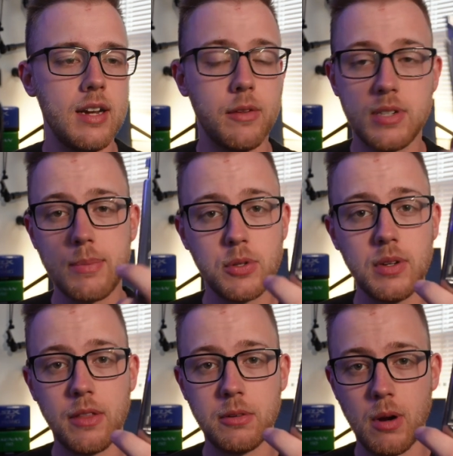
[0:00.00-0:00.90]
Now, there's
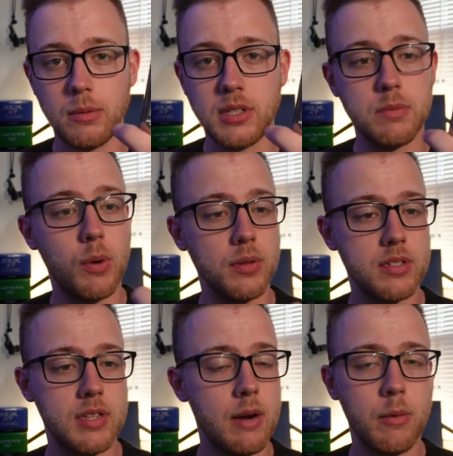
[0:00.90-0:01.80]
absolutely nothing wrong with these
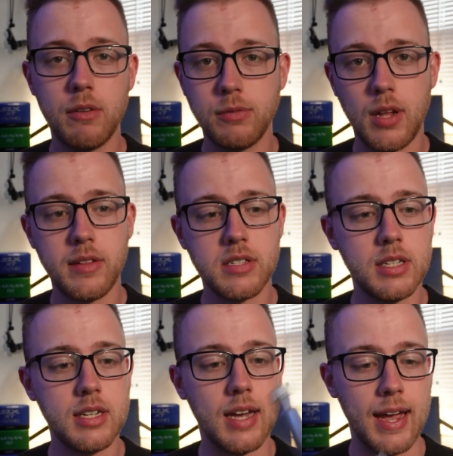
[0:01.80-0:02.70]
bolts. They run
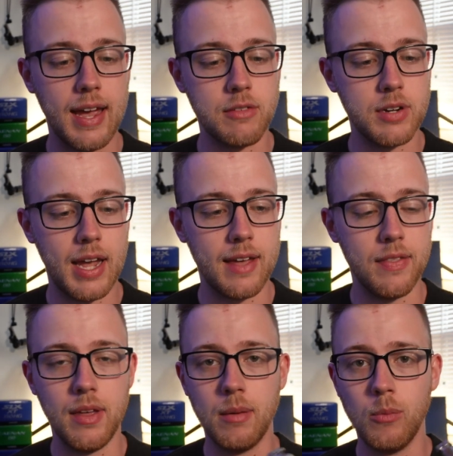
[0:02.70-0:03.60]
flawlessly. I haven't
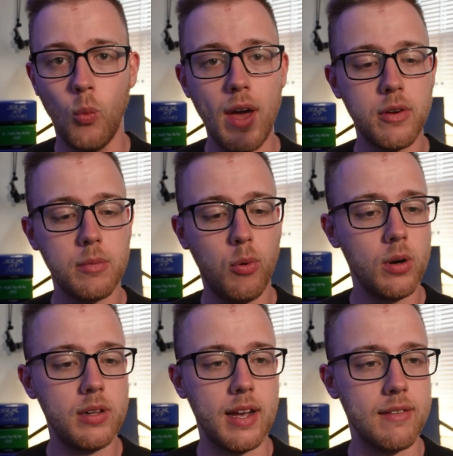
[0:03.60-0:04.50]
had them weather
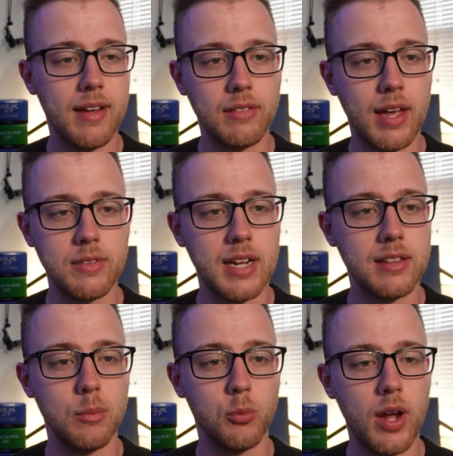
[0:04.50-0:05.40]
poorly. I haven't
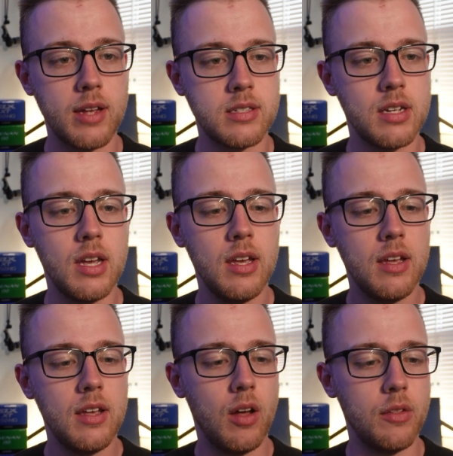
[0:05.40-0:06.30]
had them rust.
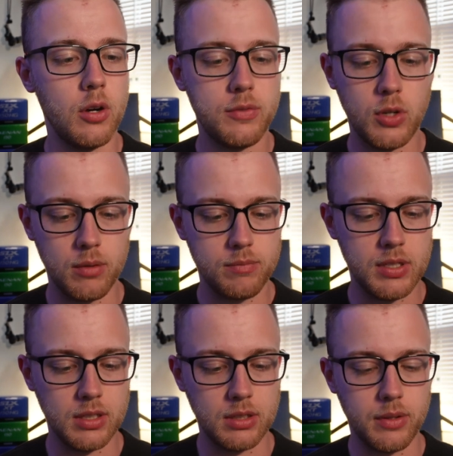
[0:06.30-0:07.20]
Although if you're
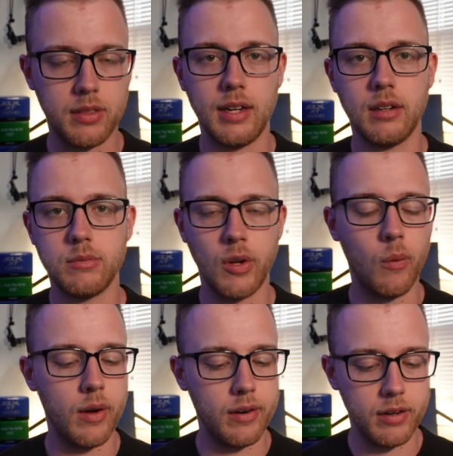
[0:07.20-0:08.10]
dealing with like
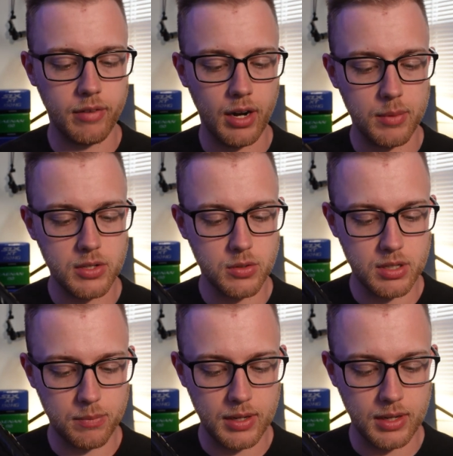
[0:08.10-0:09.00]
saltwater environments
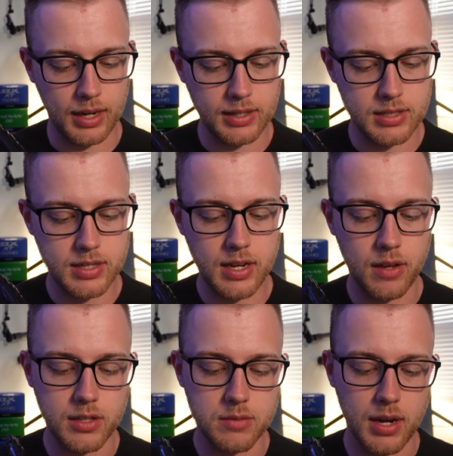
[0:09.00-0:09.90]
or something, I could see
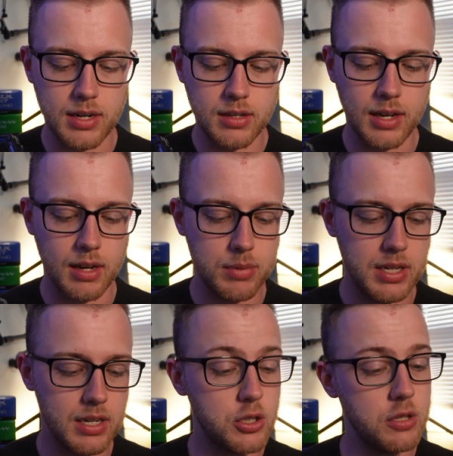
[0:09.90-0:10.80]
how these might
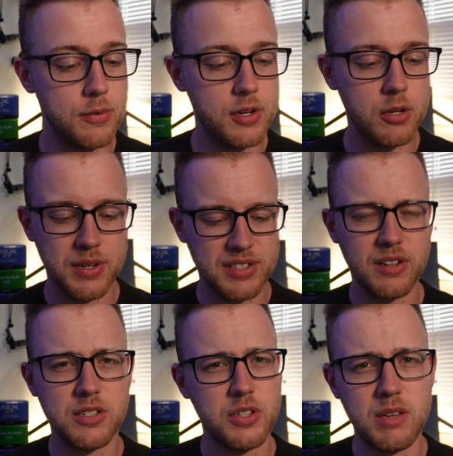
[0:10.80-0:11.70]
be an issue for you. But as
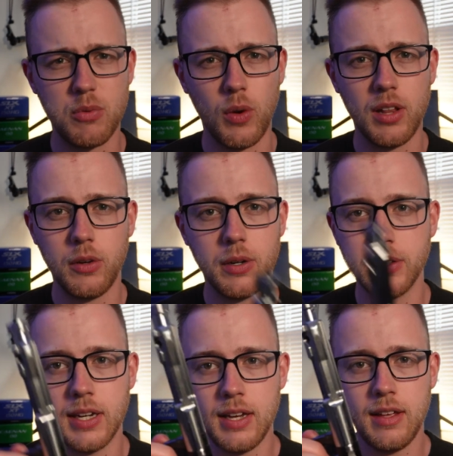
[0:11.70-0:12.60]
long as you keep it well
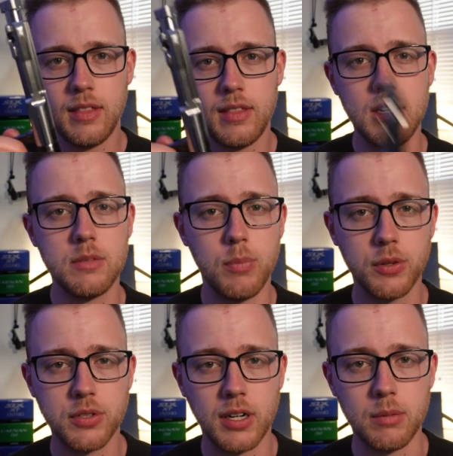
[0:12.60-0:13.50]
oiled, these
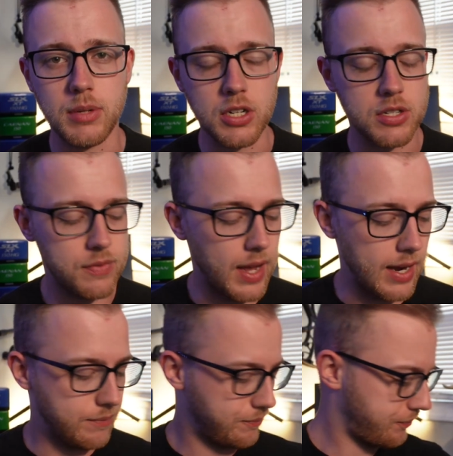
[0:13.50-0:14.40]
bolts are going to be just
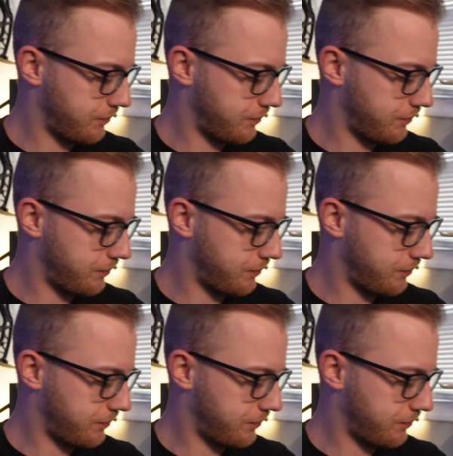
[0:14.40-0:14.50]
fine.